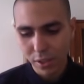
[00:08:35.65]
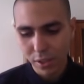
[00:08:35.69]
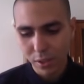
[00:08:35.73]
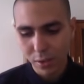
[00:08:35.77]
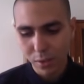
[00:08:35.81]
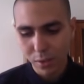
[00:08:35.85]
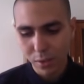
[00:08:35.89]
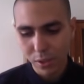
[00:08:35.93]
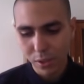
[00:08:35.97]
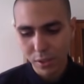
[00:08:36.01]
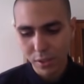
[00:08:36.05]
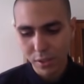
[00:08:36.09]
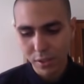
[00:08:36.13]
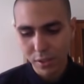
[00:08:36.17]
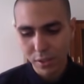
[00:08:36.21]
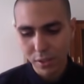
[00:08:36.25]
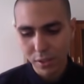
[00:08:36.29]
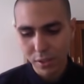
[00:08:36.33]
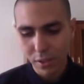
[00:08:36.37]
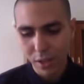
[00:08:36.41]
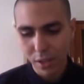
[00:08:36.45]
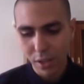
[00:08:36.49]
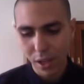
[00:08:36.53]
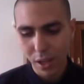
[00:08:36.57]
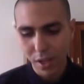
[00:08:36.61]
It was
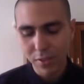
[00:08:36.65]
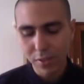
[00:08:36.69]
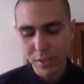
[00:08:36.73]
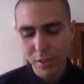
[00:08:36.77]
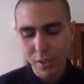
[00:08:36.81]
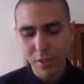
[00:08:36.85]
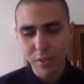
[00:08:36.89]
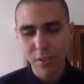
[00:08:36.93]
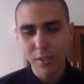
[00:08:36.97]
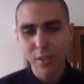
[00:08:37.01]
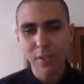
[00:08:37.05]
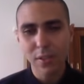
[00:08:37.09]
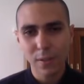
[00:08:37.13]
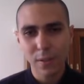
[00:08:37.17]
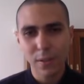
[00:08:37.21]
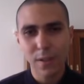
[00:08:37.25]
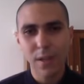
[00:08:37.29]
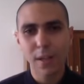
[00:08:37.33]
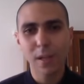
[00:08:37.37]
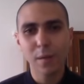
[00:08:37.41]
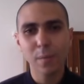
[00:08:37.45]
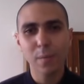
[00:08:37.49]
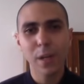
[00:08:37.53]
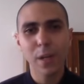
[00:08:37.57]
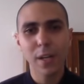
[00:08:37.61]
I started
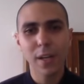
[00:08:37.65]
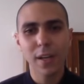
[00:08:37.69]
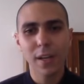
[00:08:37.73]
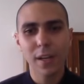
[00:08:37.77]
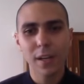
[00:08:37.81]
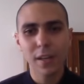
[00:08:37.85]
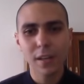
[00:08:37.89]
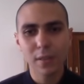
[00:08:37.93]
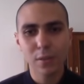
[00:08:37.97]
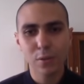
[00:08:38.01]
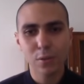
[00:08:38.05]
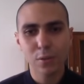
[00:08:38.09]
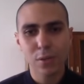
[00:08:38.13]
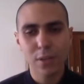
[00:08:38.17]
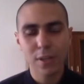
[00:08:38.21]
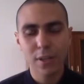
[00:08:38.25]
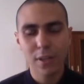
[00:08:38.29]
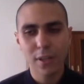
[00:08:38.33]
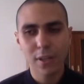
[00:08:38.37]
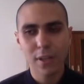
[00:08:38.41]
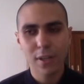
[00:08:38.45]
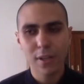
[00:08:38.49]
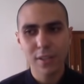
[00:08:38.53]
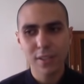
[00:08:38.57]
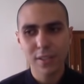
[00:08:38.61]
little by little to
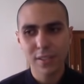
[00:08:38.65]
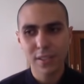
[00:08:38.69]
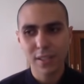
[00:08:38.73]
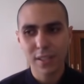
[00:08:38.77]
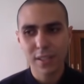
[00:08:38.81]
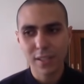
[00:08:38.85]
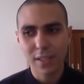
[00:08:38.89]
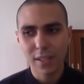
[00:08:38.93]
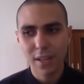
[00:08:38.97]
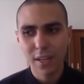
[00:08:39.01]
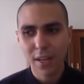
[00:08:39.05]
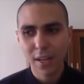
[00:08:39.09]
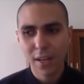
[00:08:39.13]
realize that